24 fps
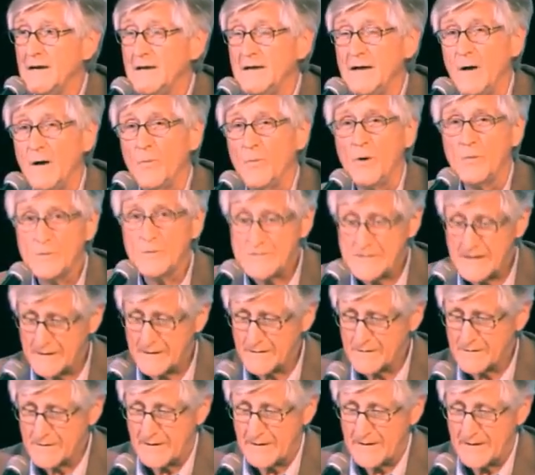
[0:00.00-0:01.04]
Now, what was
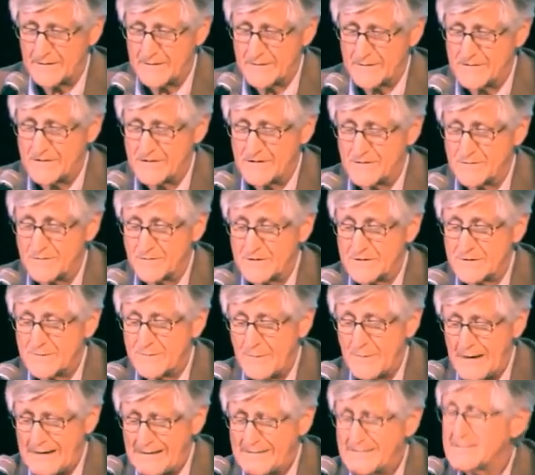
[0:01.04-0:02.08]
Entergy's
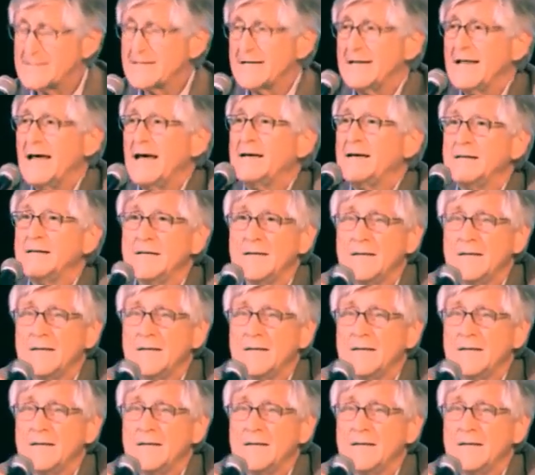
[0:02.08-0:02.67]
response to that?